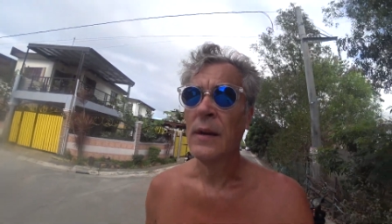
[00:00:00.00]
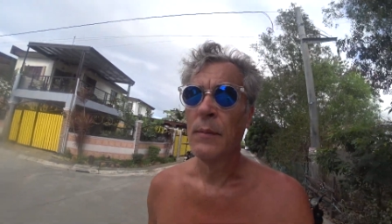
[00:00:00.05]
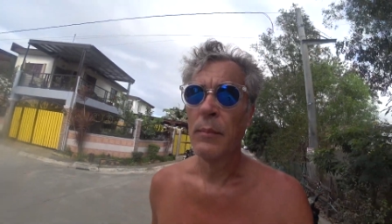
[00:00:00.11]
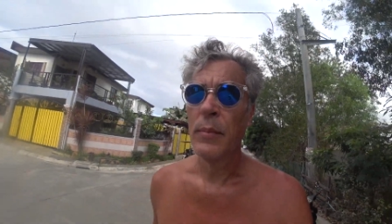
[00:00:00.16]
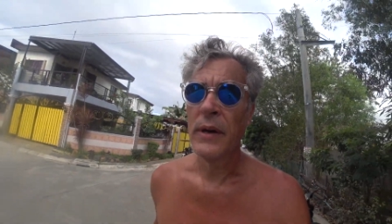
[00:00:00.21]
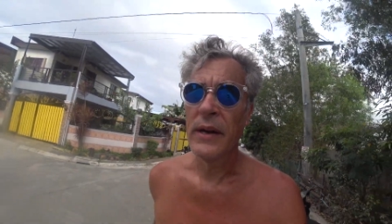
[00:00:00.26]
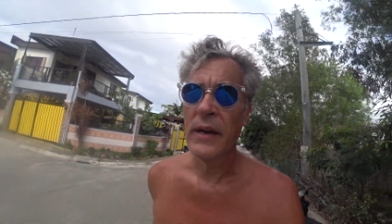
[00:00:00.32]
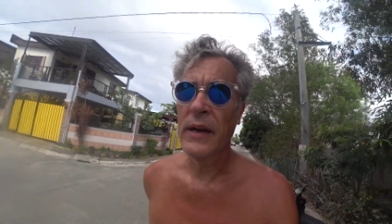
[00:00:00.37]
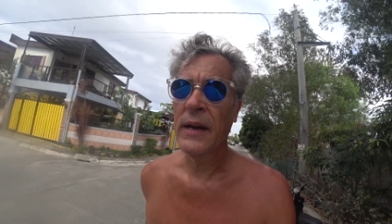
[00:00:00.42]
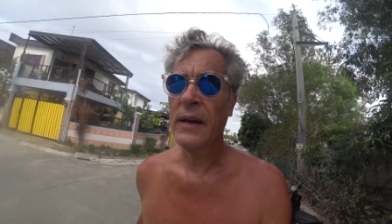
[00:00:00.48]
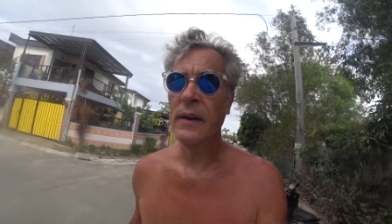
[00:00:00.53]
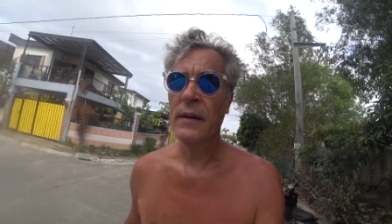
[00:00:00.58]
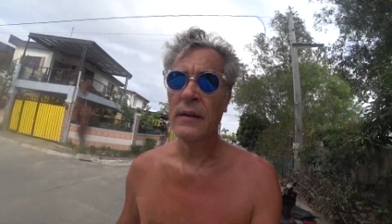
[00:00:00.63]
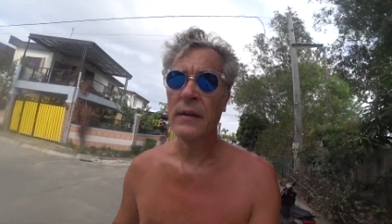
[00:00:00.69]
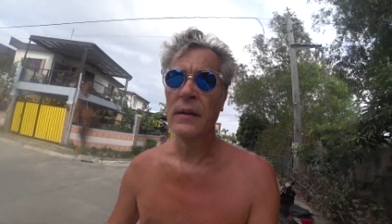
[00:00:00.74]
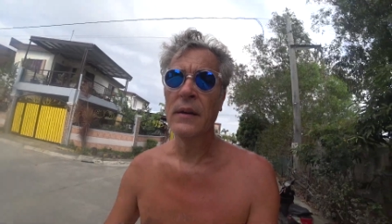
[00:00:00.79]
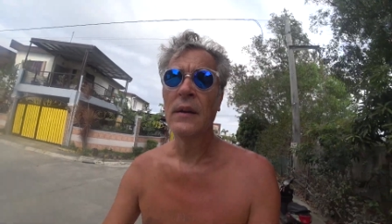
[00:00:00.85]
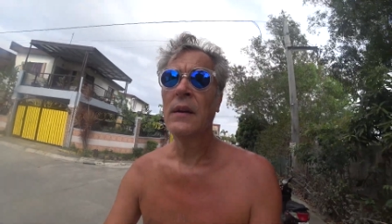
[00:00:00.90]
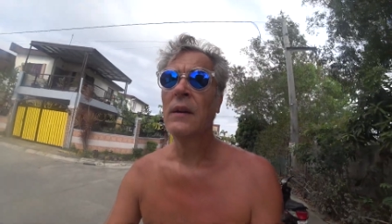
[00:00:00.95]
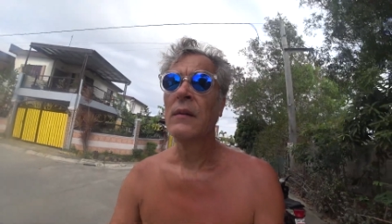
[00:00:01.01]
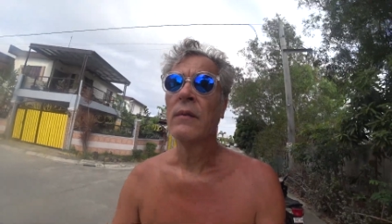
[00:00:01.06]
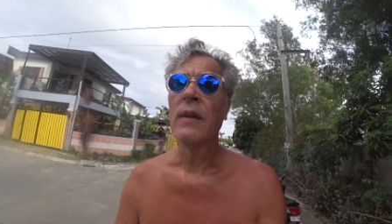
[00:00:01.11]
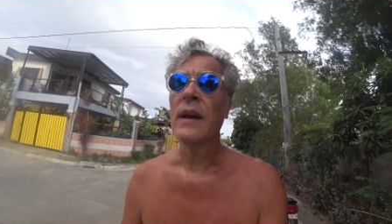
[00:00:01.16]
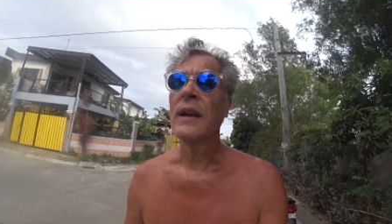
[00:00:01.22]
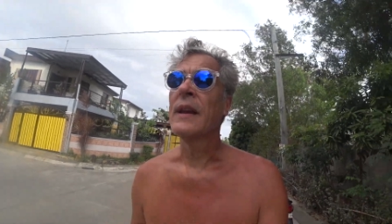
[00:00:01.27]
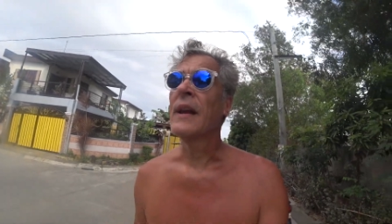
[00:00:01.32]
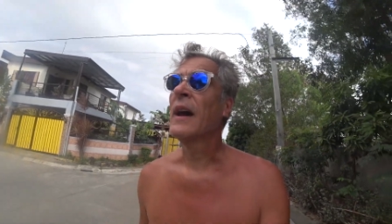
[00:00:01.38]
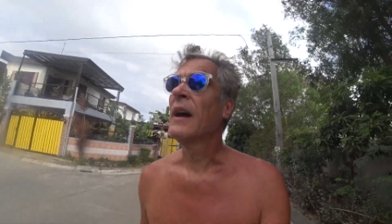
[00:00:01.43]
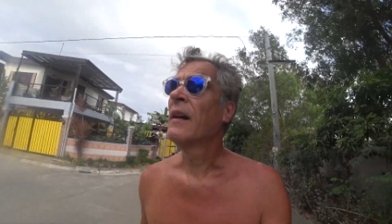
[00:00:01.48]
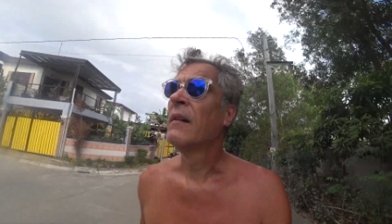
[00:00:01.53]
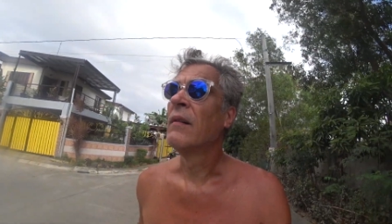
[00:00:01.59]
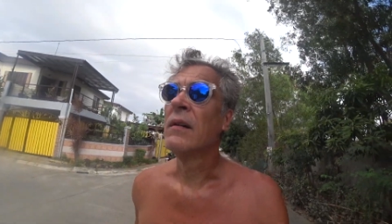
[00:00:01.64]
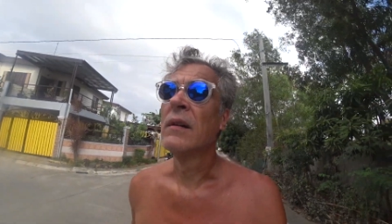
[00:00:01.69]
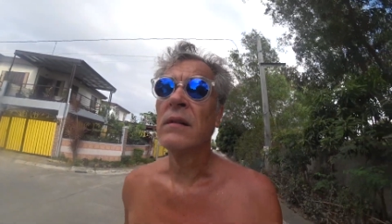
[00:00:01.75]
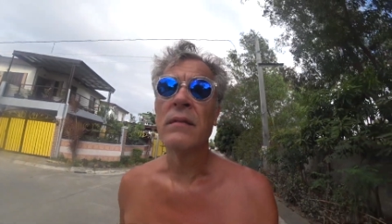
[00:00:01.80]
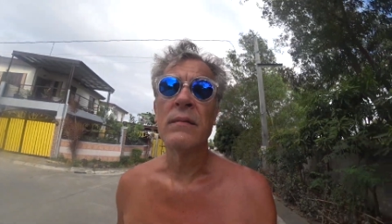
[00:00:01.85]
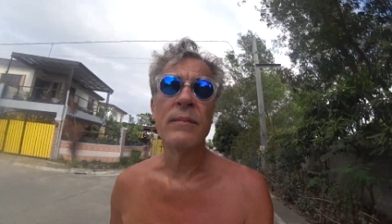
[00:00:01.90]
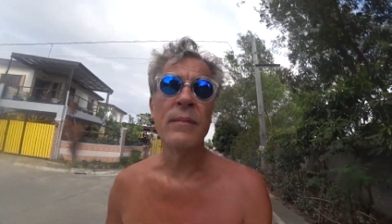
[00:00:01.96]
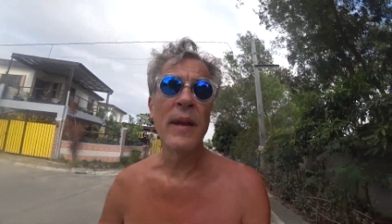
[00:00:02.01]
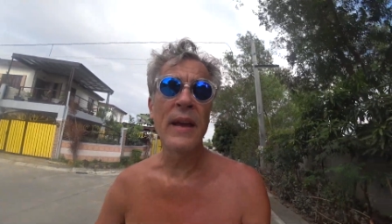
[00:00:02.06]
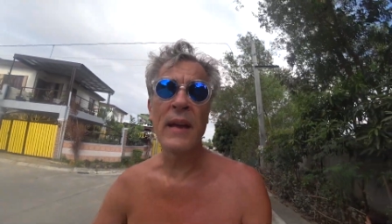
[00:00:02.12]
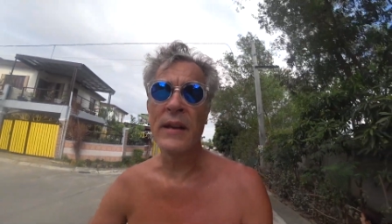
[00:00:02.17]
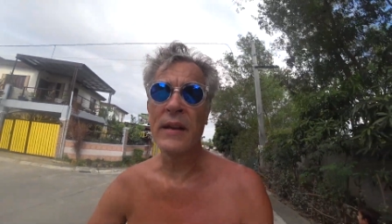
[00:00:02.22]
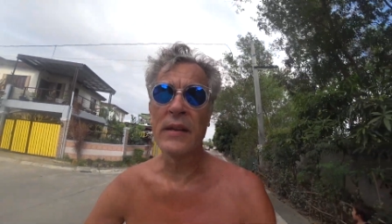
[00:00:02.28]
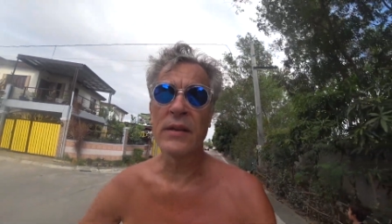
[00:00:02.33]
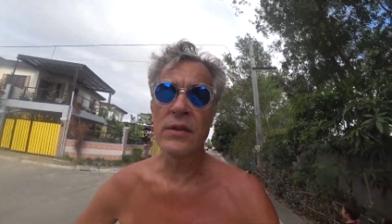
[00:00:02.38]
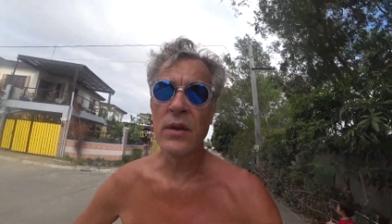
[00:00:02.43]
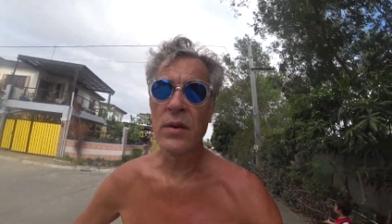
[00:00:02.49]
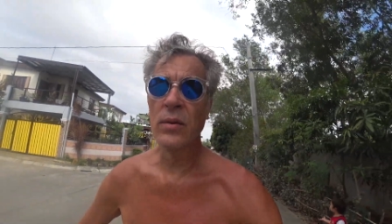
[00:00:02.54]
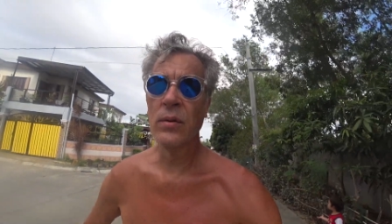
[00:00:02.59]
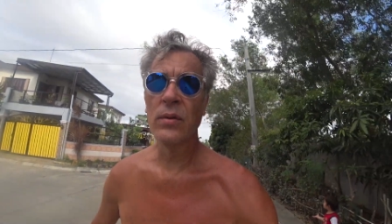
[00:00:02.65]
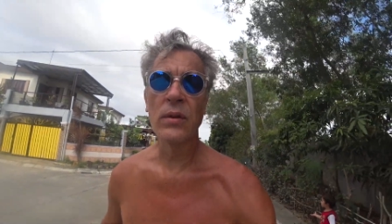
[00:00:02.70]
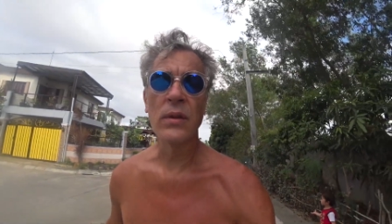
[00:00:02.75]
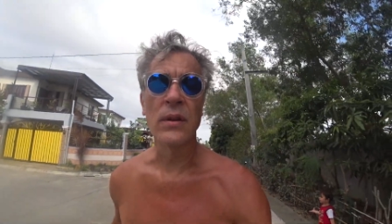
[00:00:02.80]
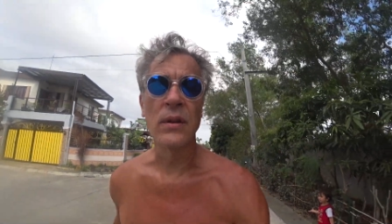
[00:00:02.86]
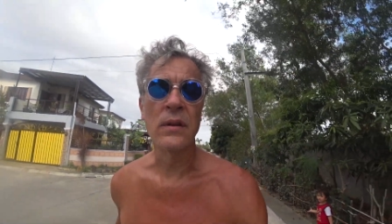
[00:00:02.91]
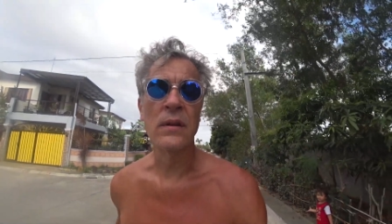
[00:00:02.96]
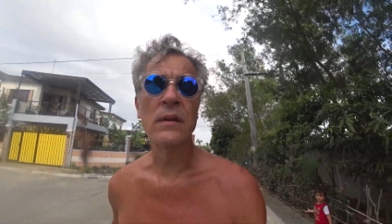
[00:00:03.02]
But uh, right now, man, it's cool.